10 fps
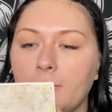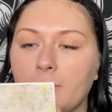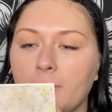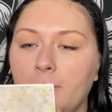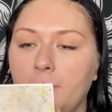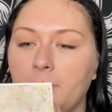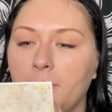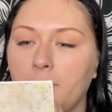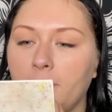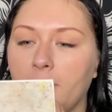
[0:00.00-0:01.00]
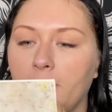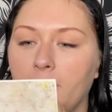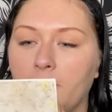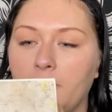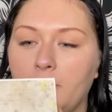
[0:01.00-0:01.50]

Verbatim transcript: your Cupid's bow